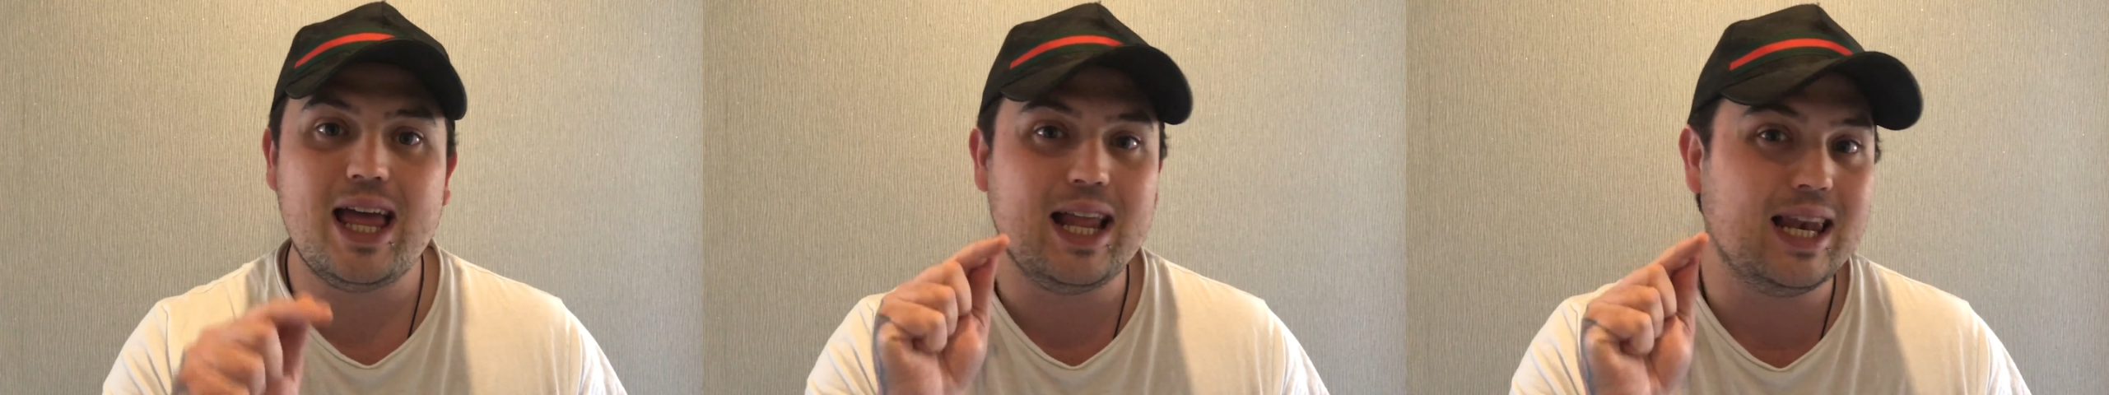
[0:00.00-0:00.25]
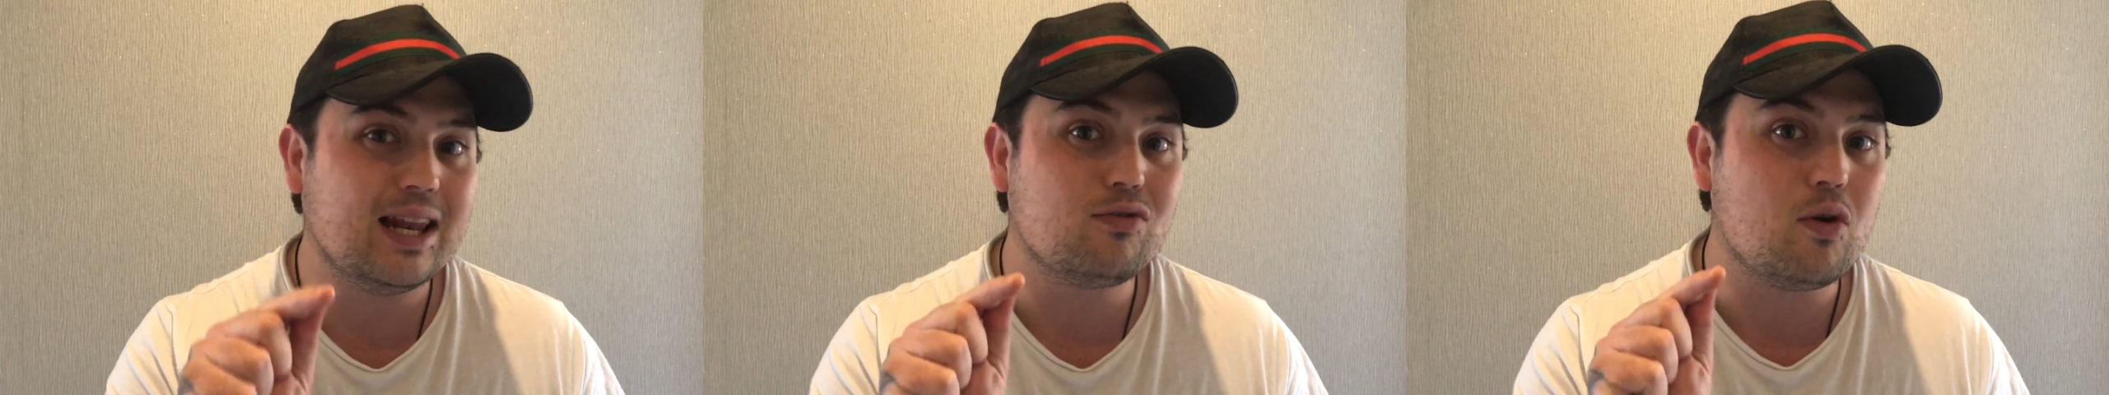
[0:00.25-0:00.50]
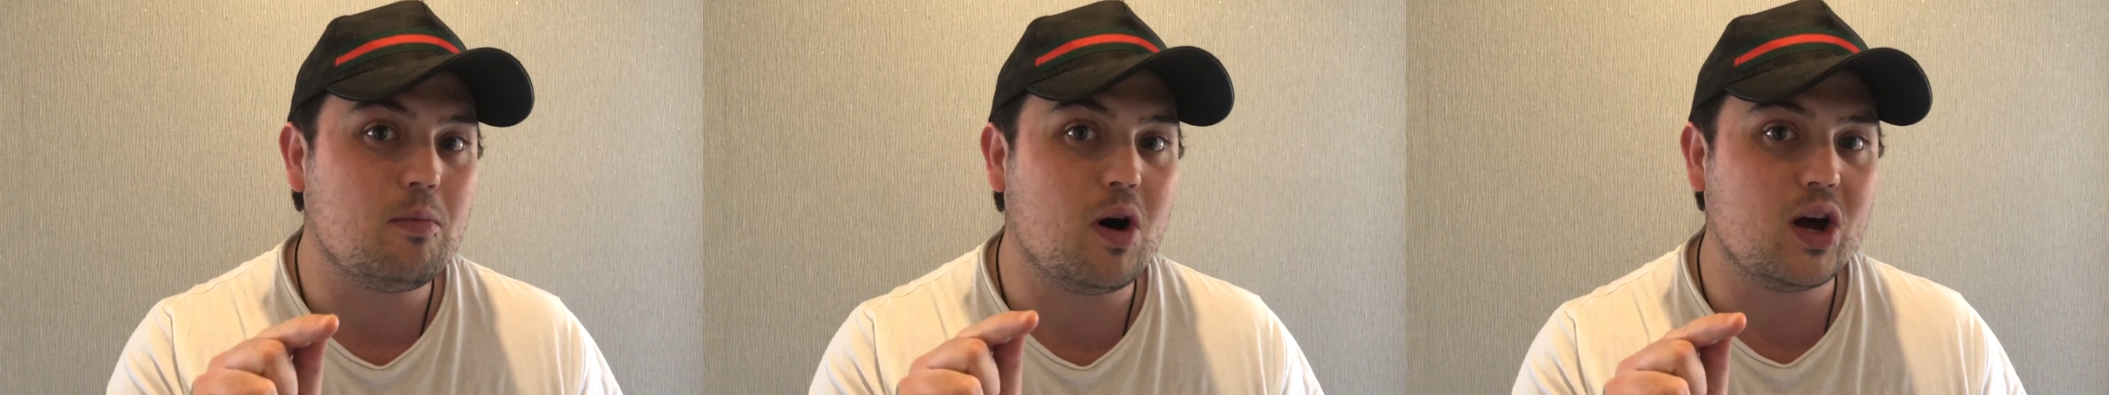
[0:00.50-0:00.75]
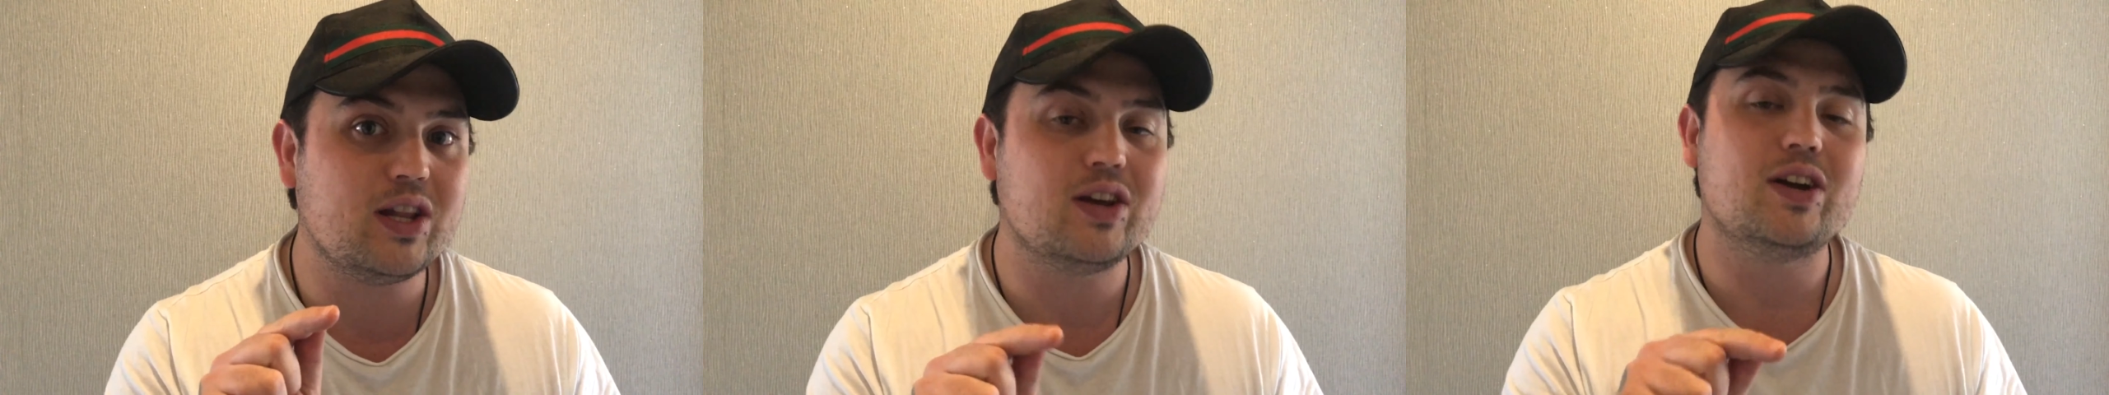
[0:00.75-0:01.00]
A little
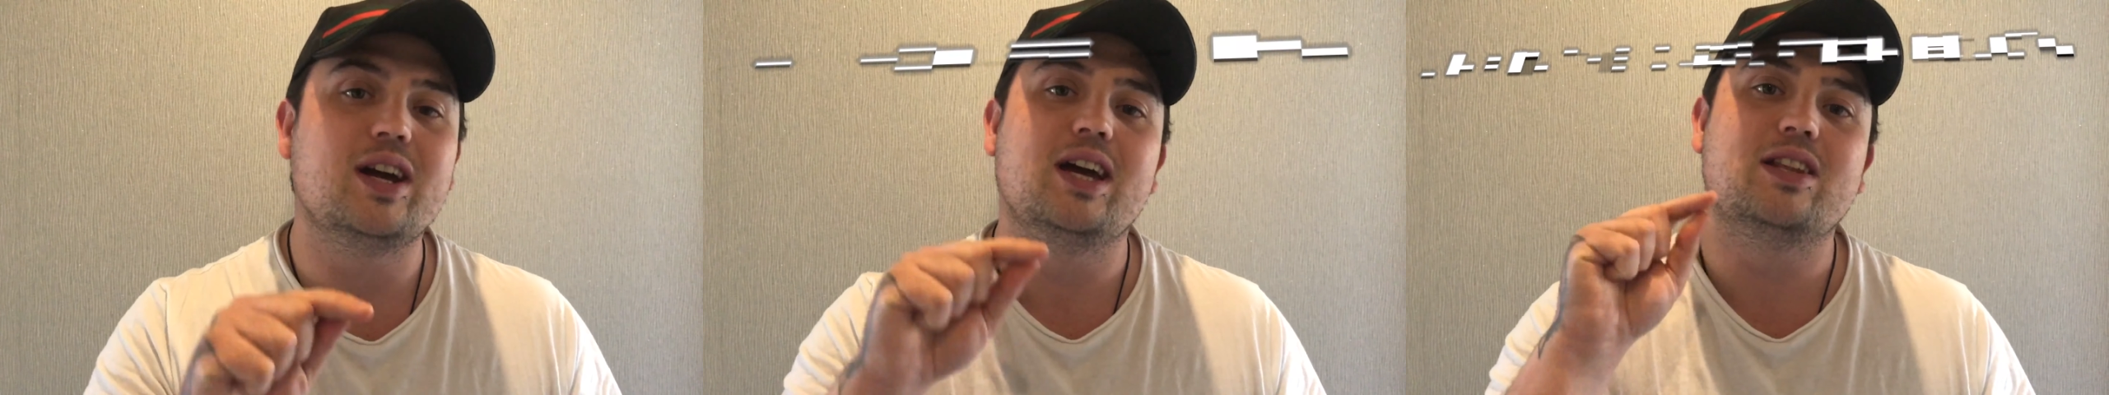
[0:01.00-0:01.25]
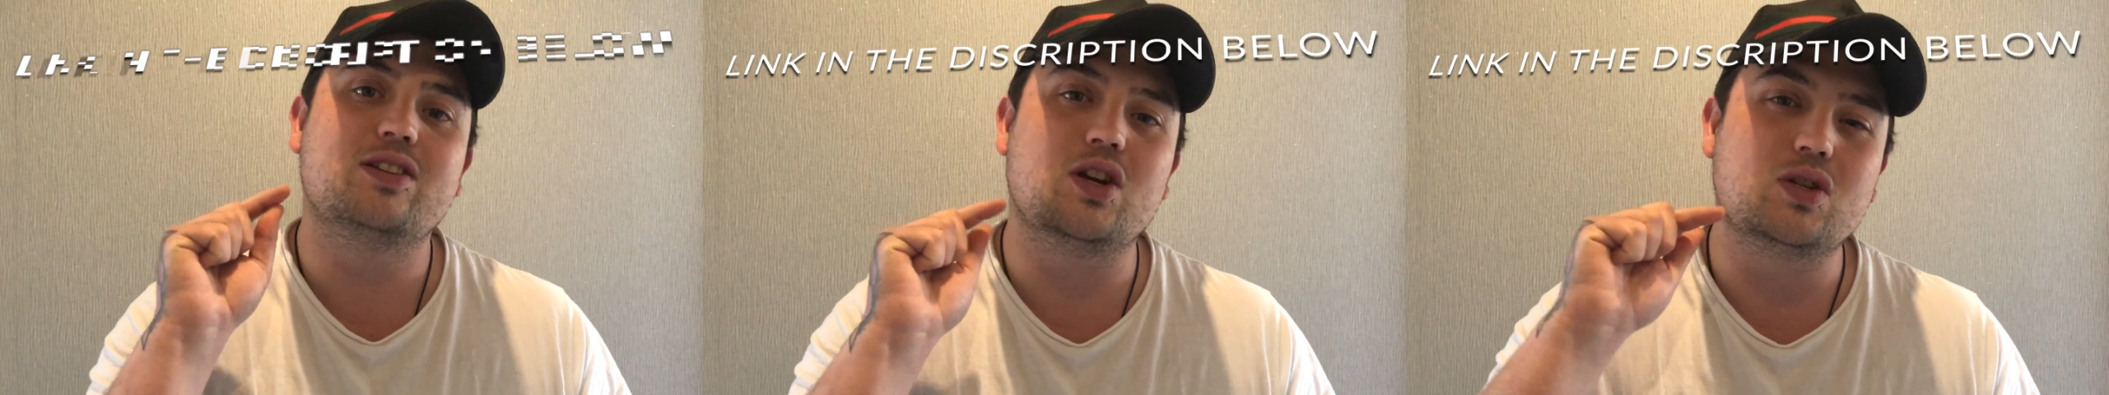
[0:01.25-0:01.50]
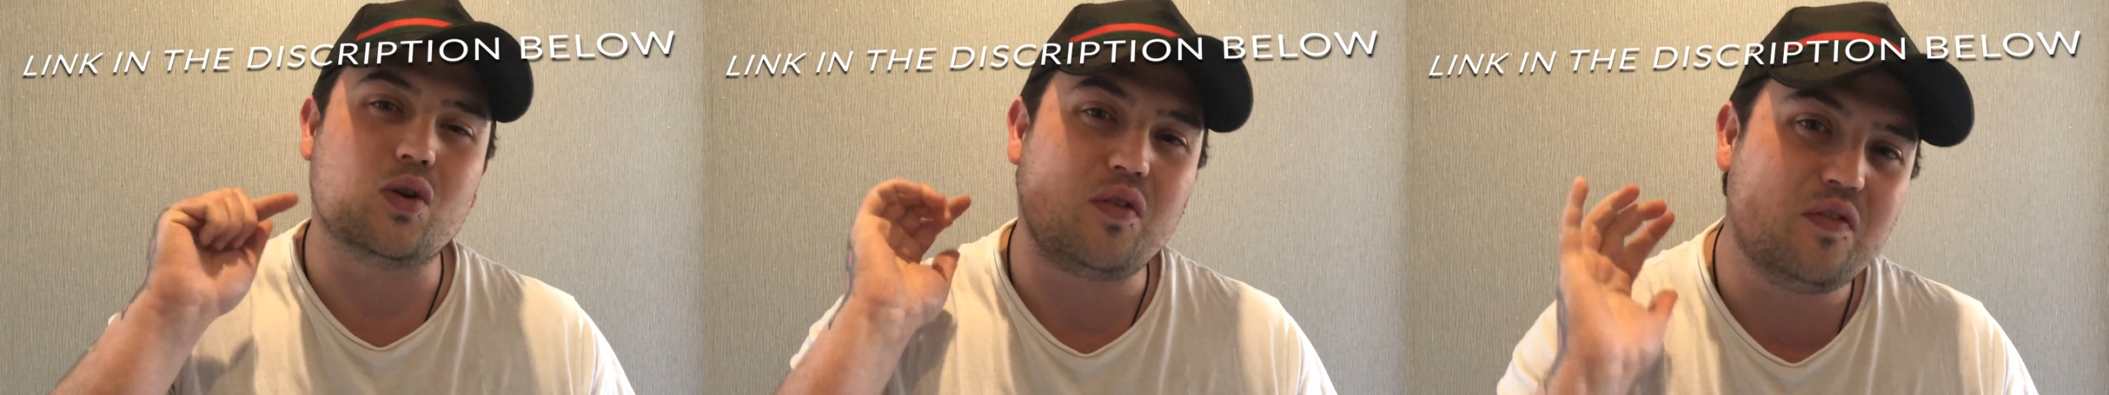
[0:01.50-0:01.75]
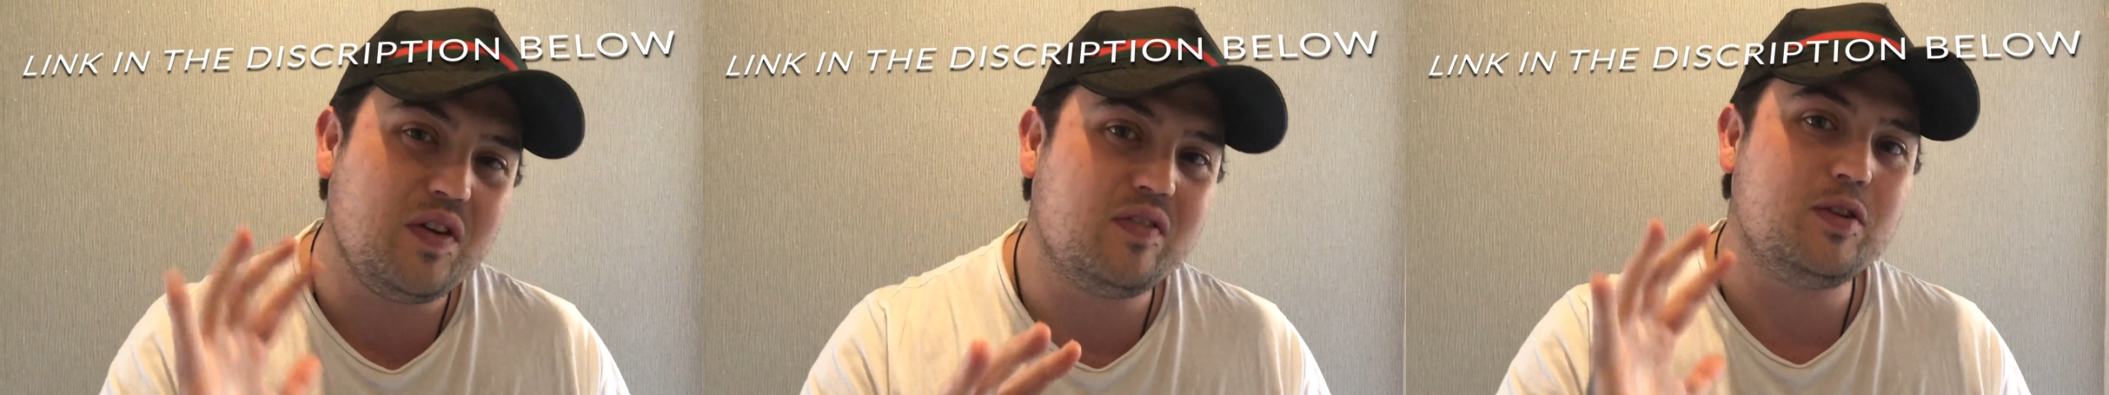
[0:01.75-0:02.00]
reminder, there's also
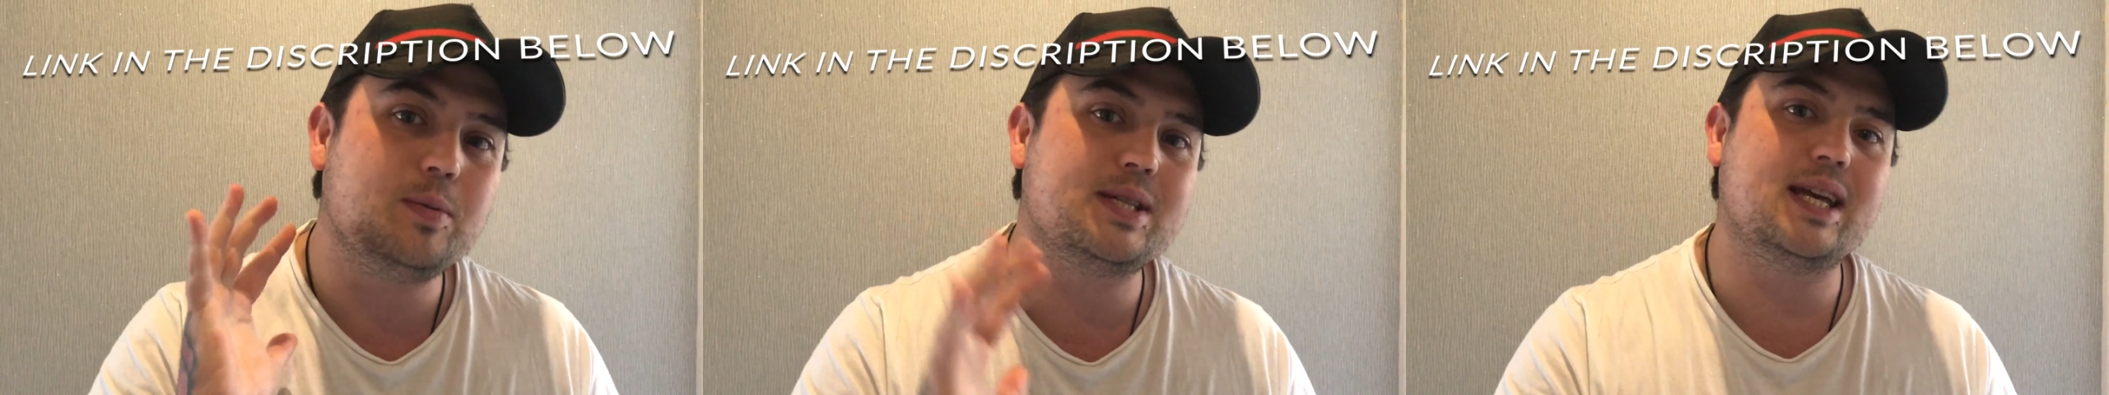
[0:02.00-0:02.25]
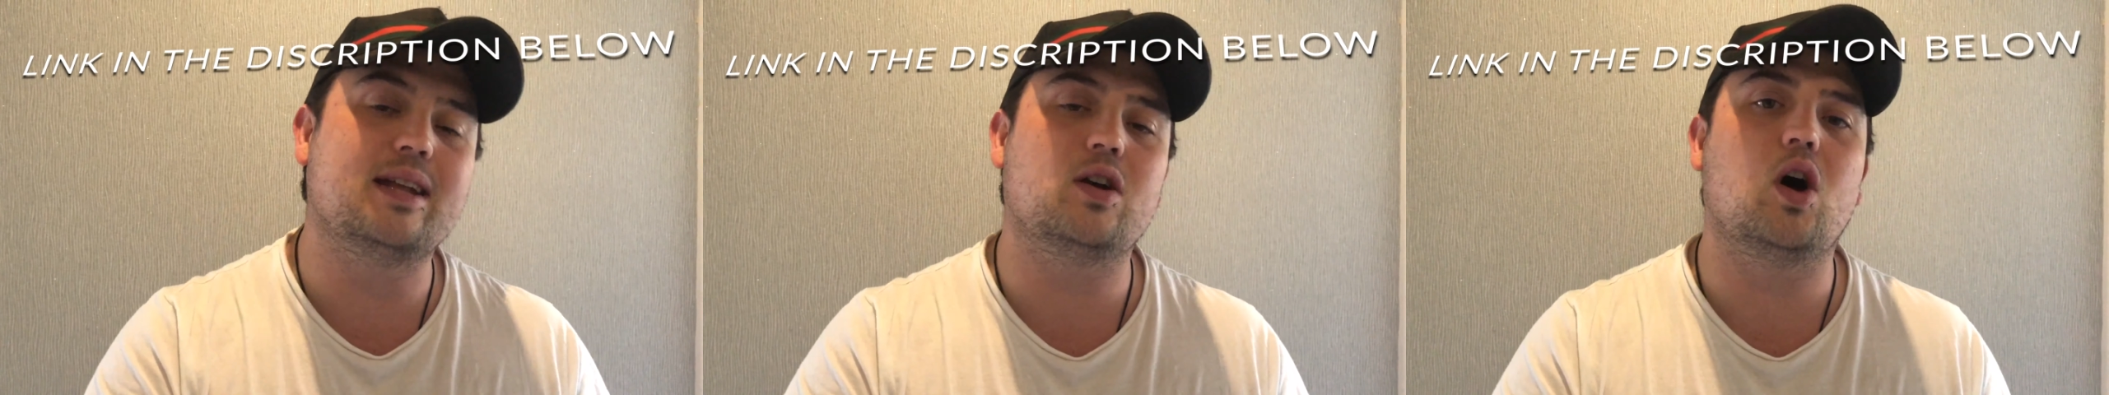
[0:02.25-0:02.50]
50%